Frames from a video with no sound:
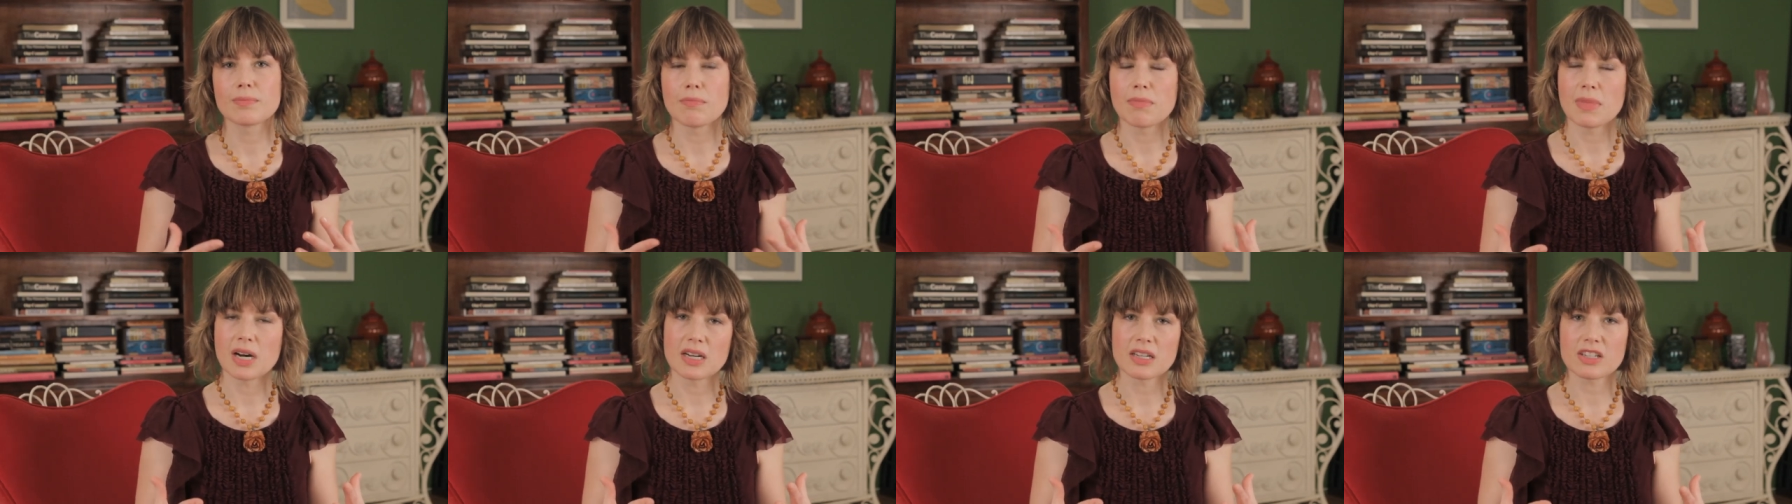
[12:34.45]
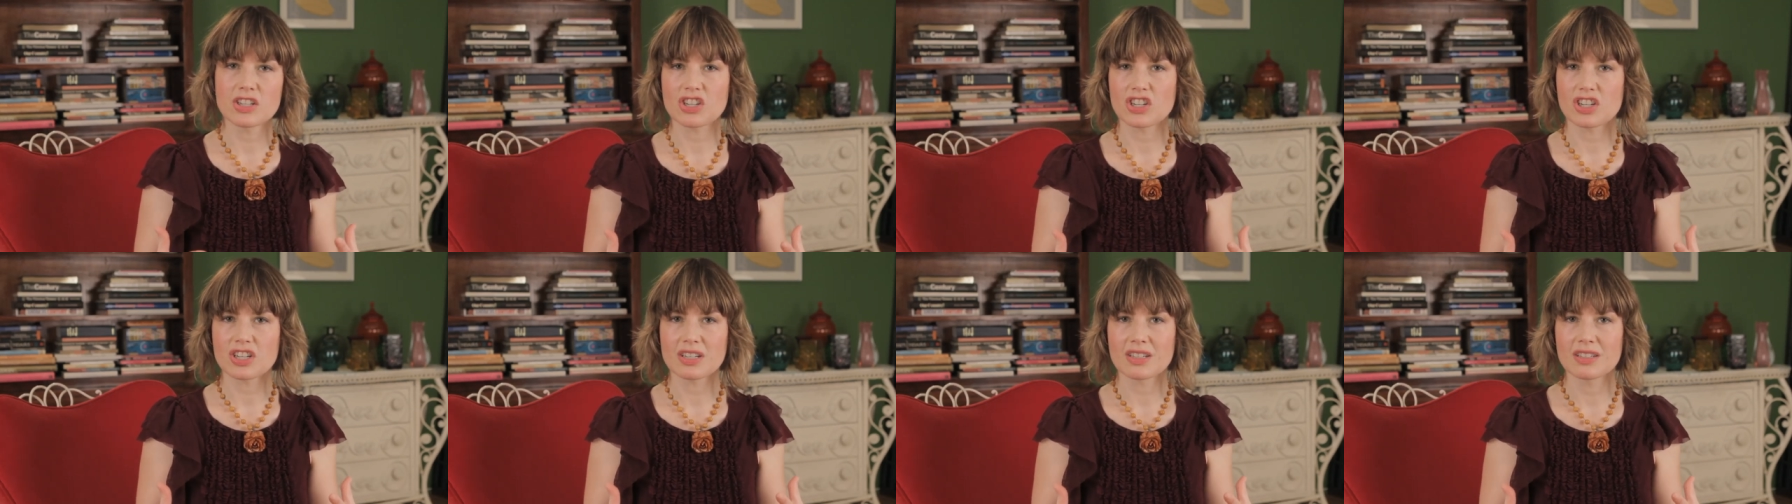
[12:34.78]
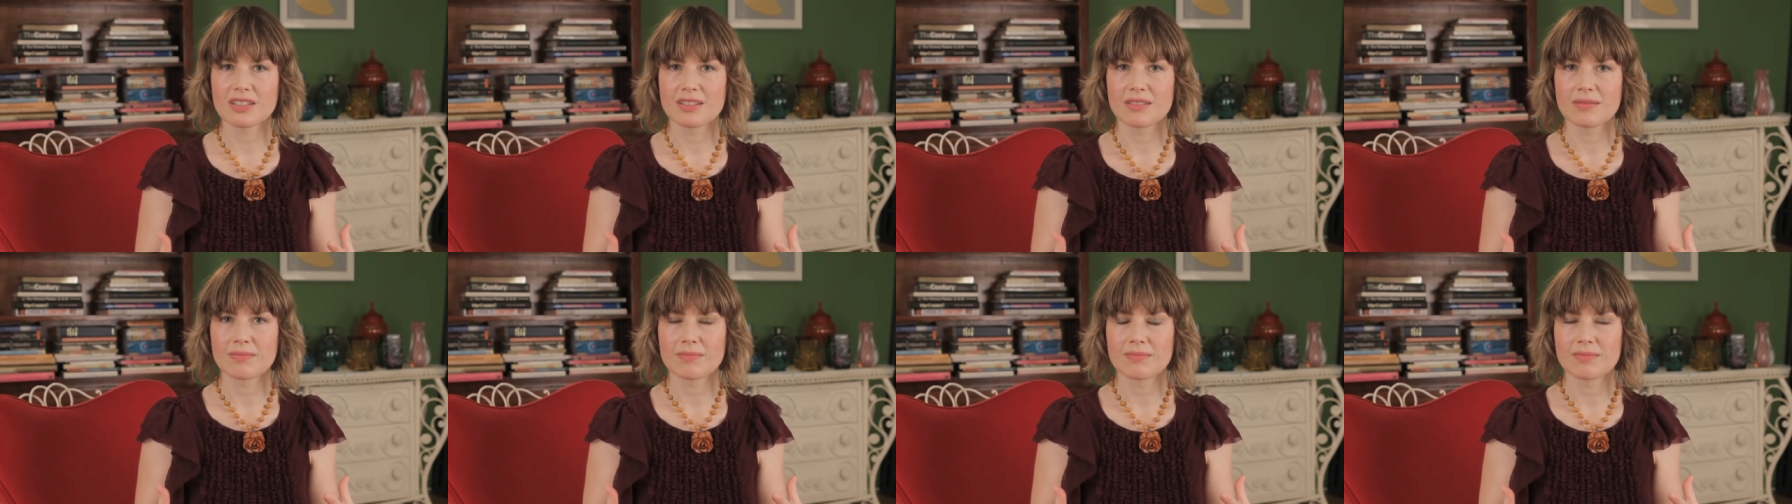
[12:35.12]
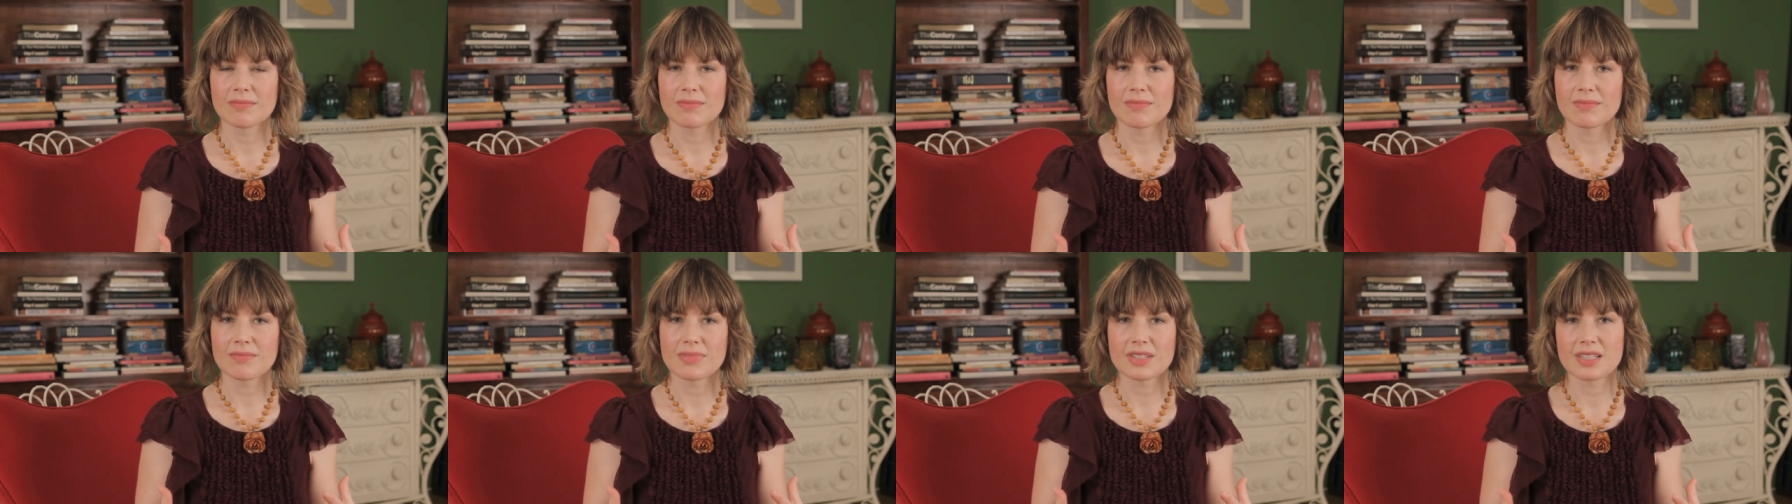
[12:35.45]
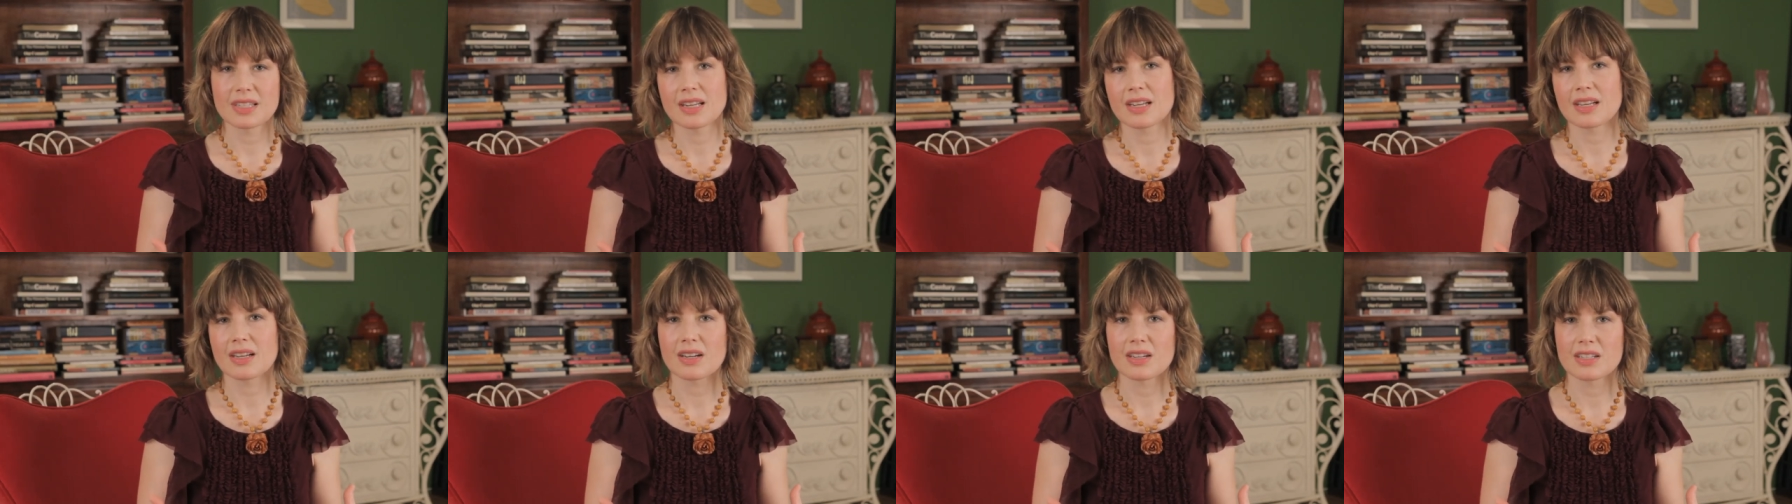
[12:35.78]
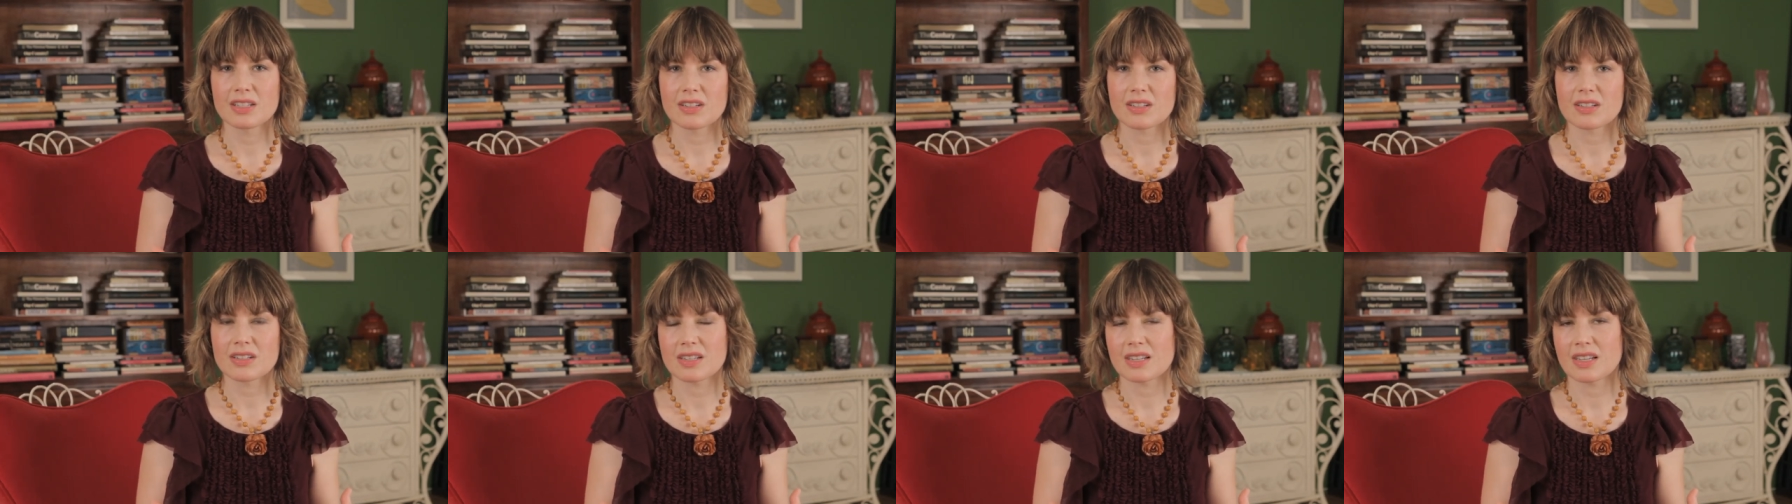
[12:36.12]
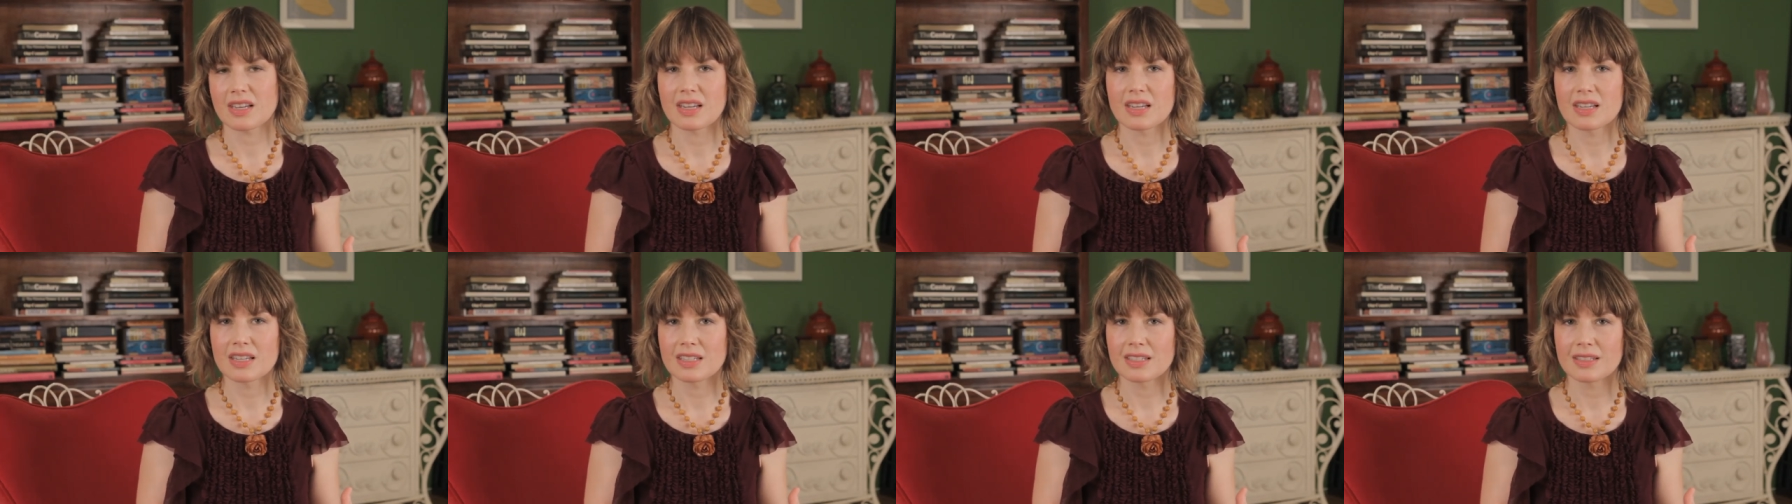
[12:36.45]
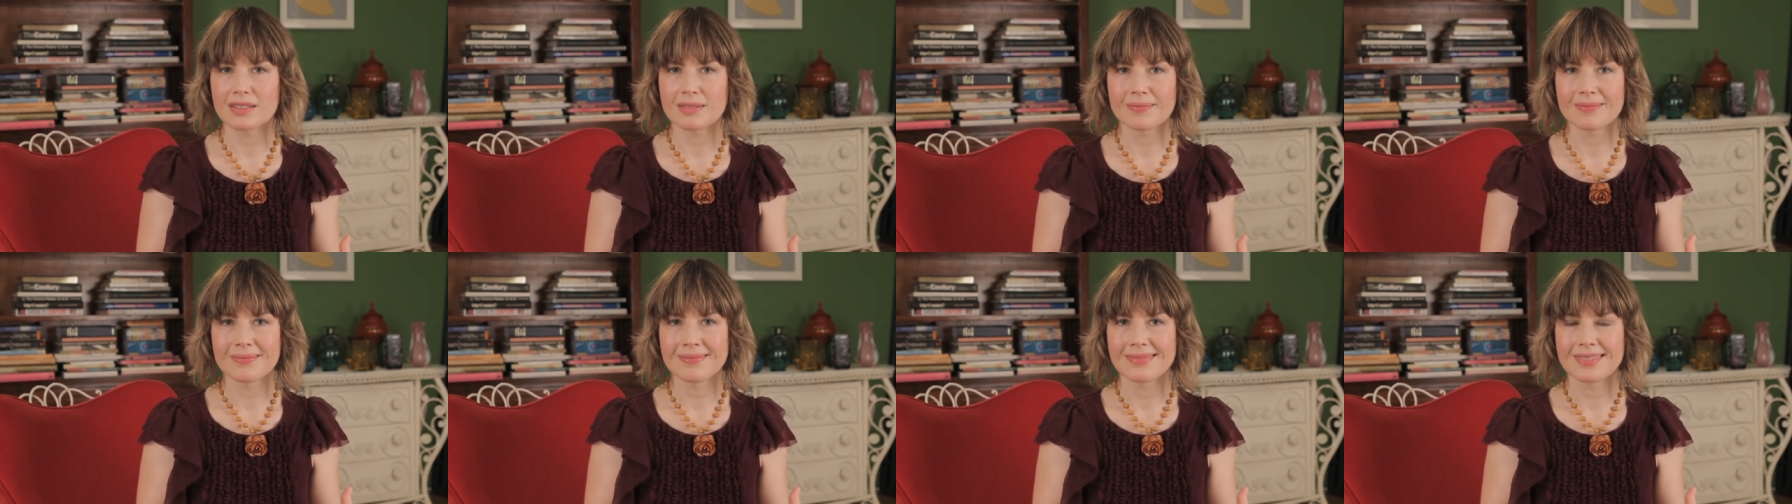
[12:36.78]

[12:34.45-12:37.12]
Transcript: mush sitting on your skin.